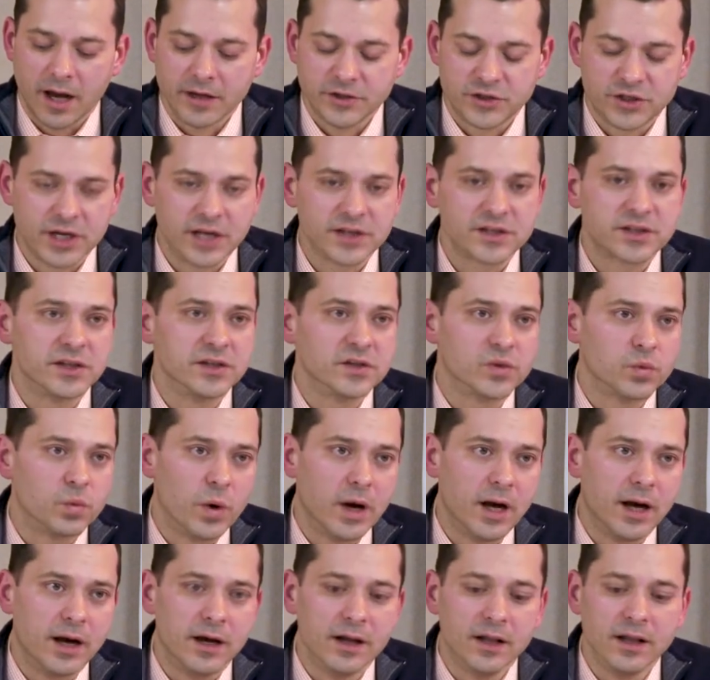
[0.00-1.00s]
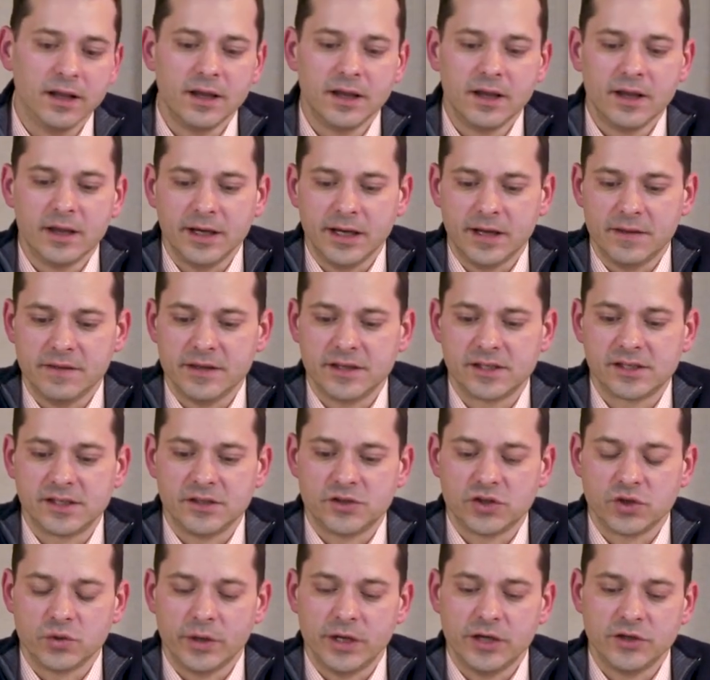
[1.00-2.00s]
just as well in this
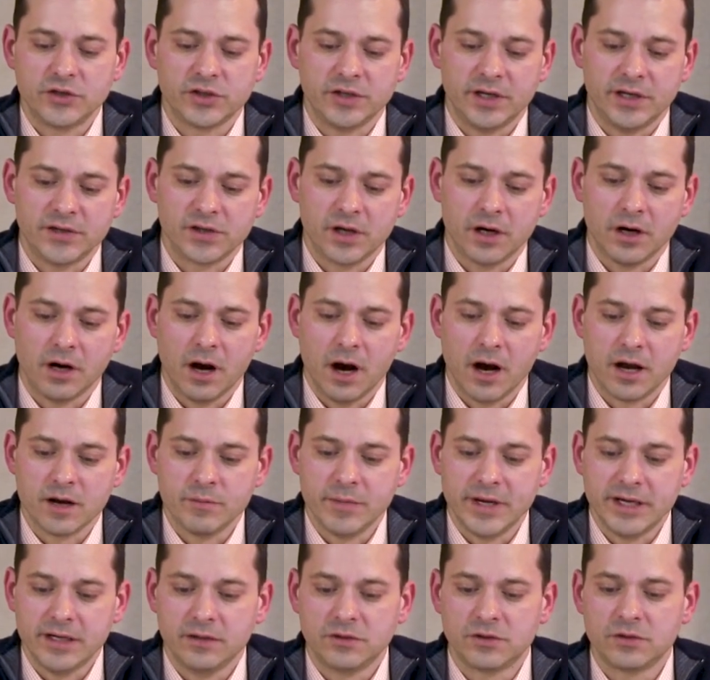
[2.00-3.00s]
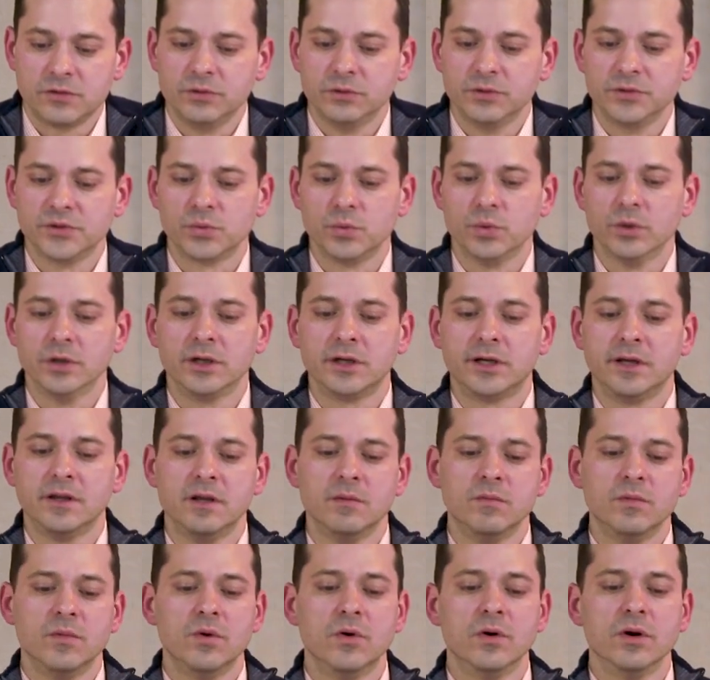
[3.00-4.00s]
situation as our automated tools work in
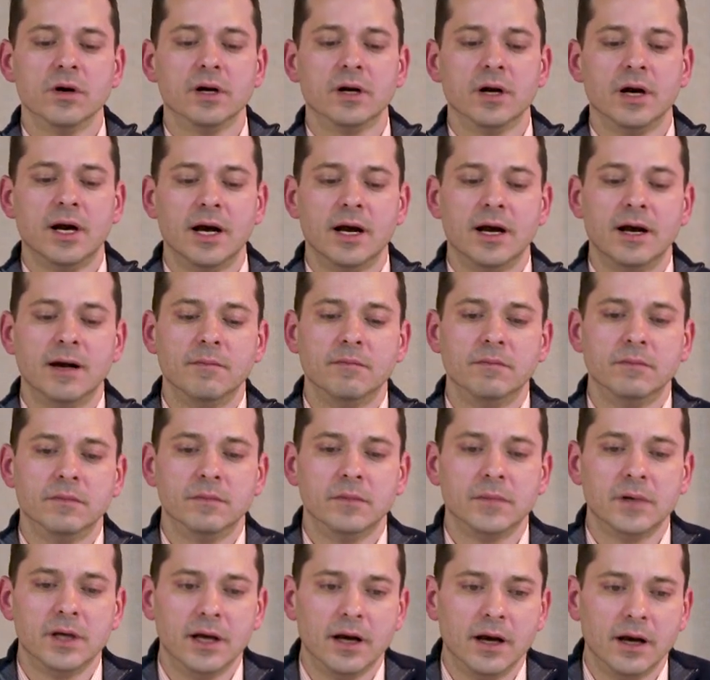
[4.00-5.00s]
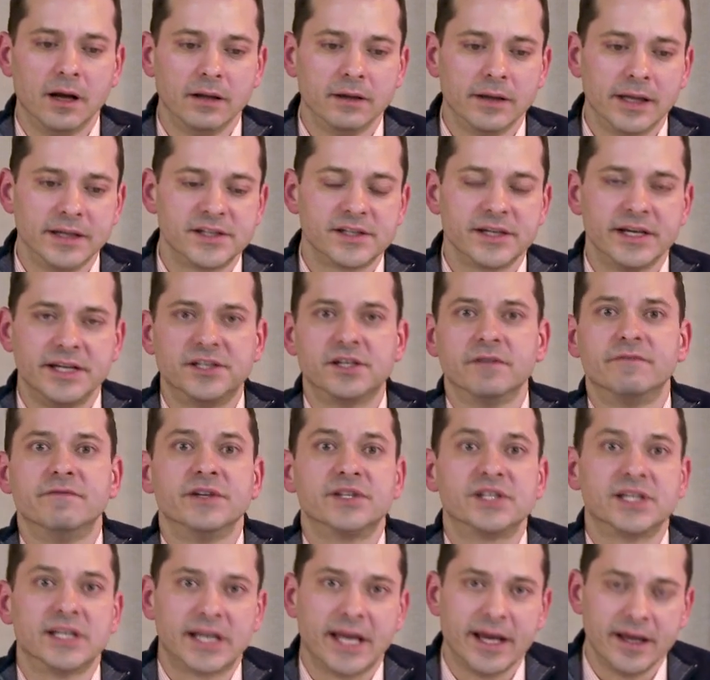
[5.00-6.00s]
the more, um, uh, let's say,
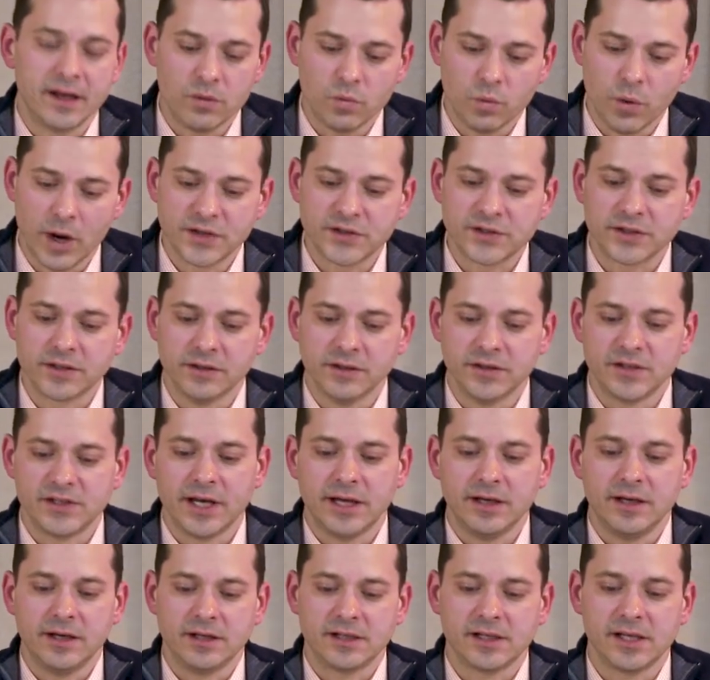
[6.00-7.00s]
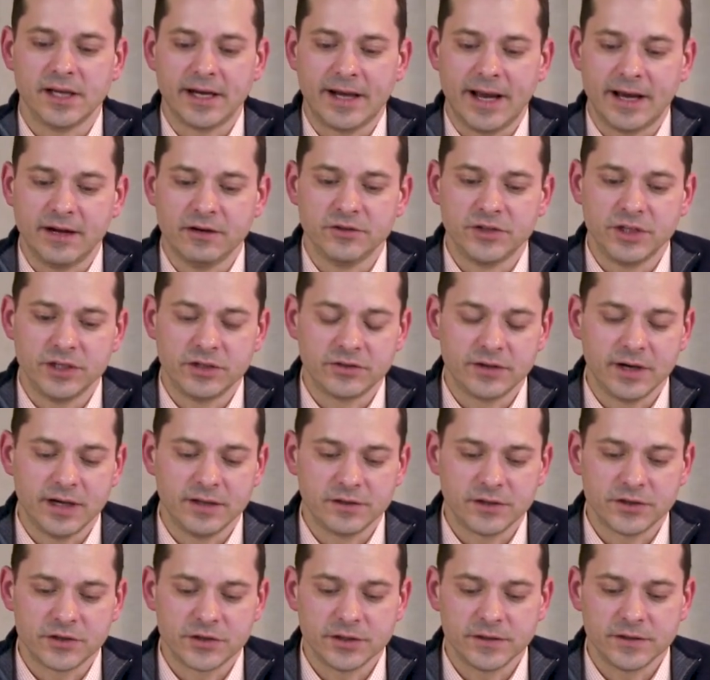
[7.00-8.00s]
sophisticated Western settings like energy
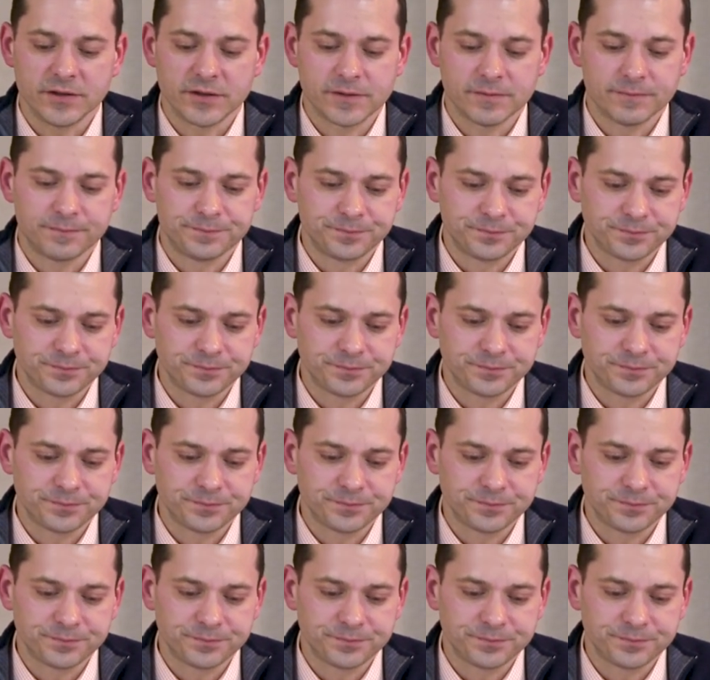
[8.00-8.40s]
transitions.